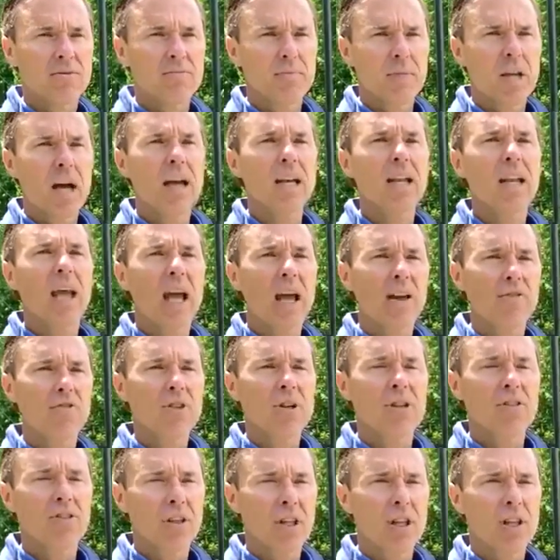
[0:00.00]
not
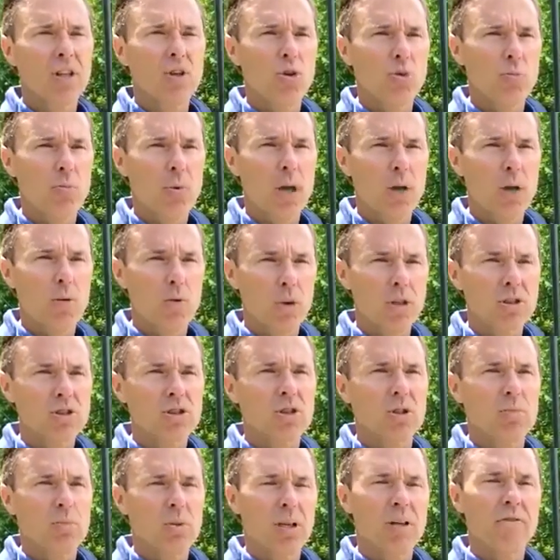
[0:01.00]
everything you may wish
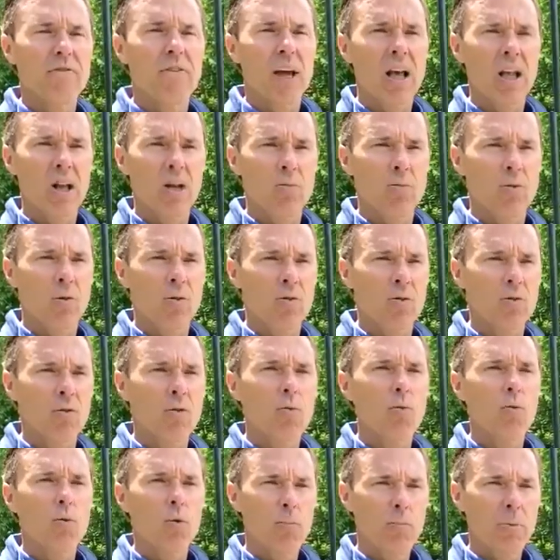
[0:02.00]
to be available
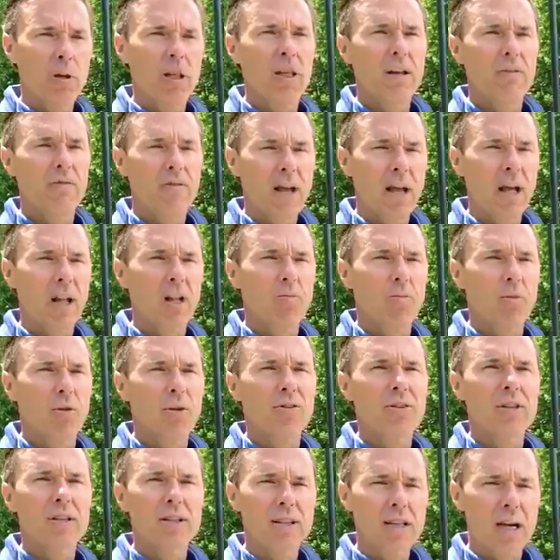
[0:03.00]
will be available at
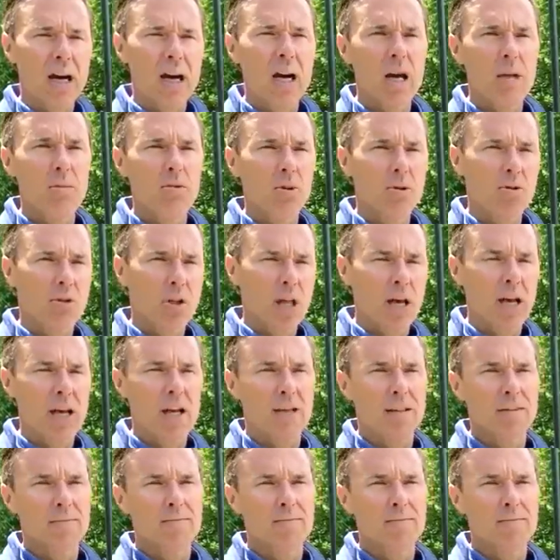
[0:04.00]
the time you'd like.